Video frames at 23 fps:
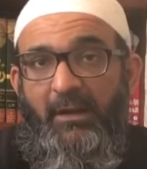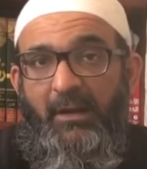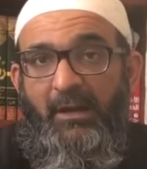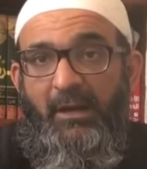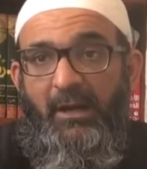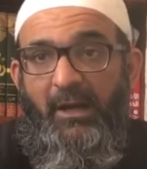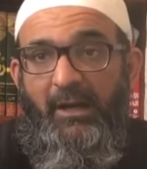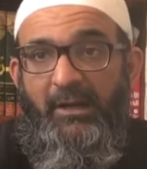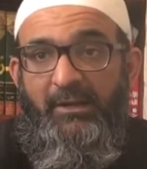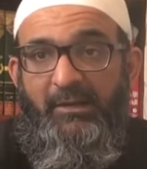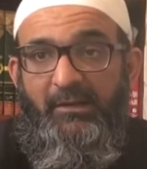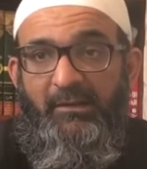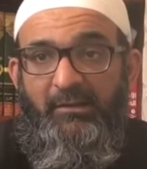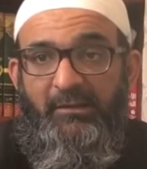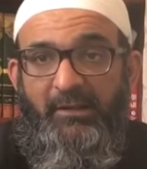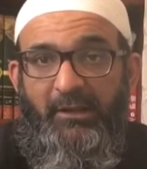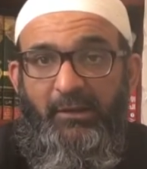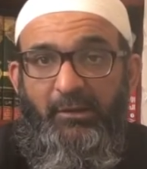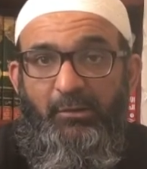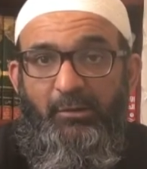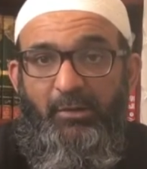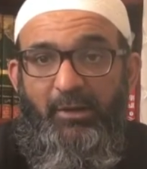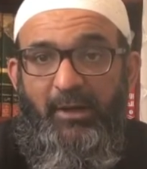and he
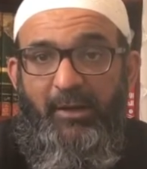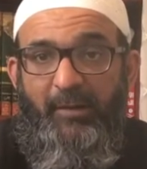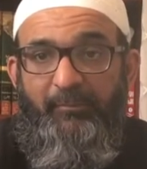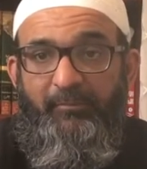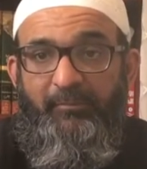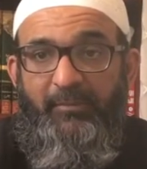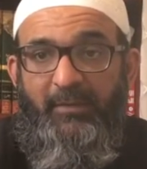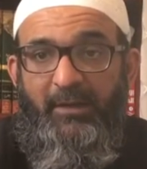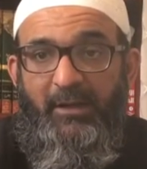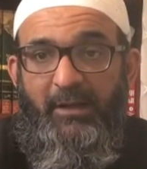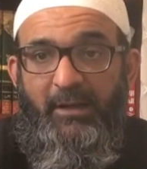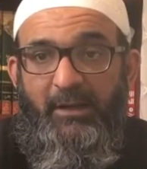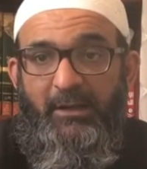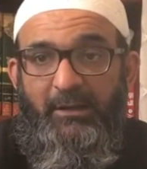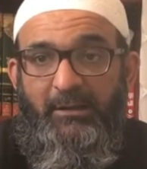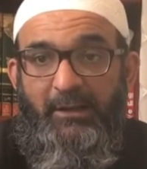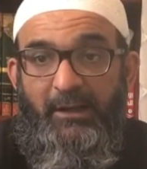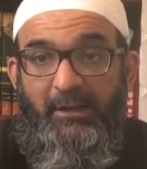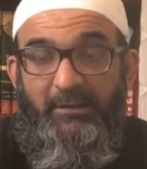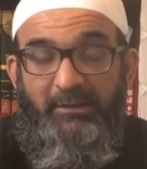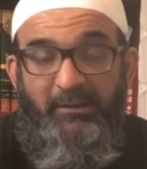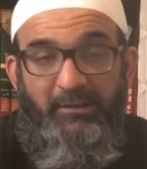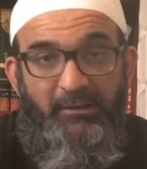said to him
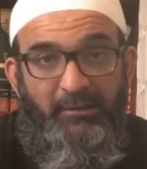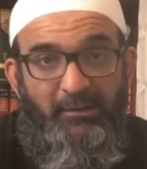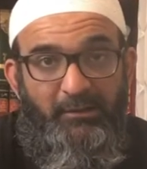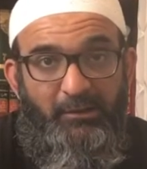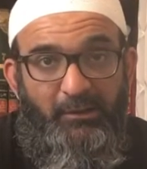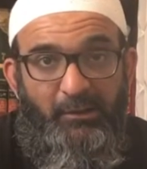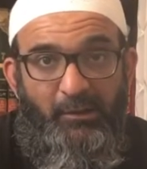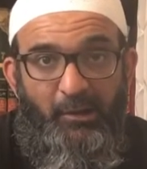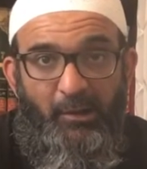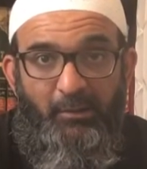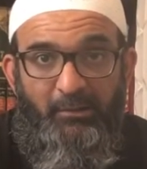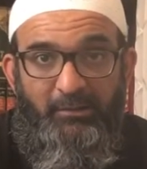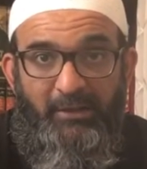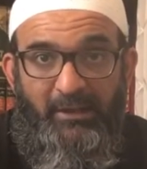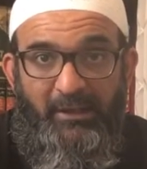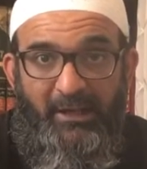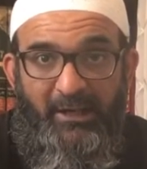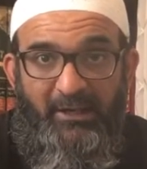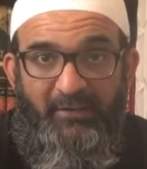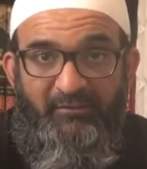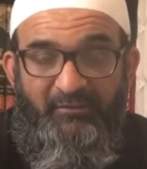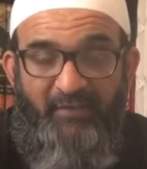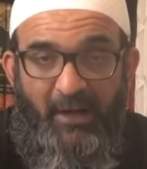that this is the gold that
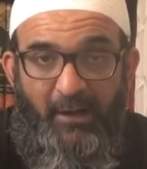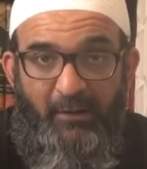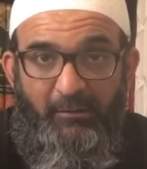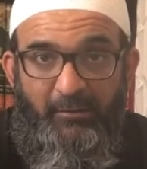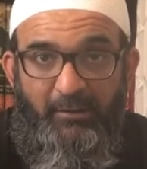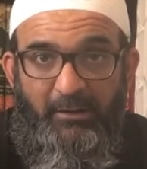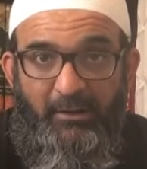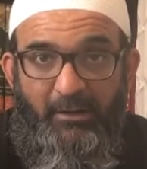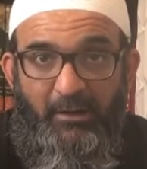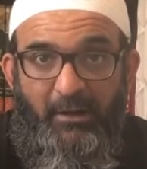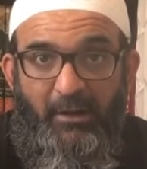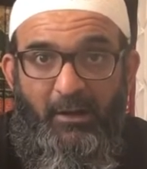I found